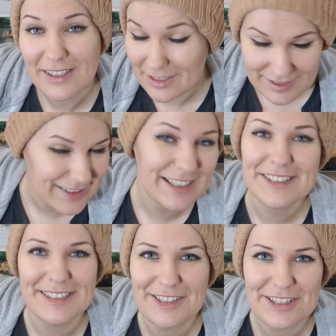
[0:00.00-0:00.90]
to
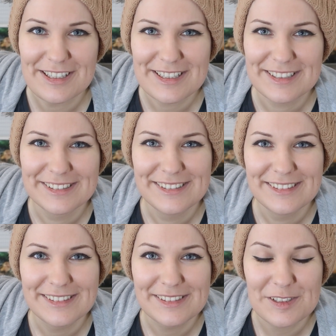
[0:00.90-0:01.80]
6 inches.
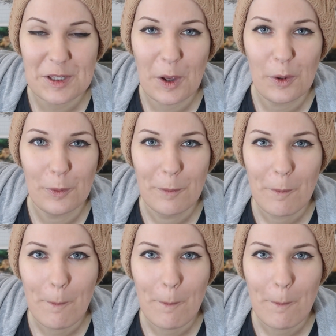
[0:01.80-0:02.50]
So,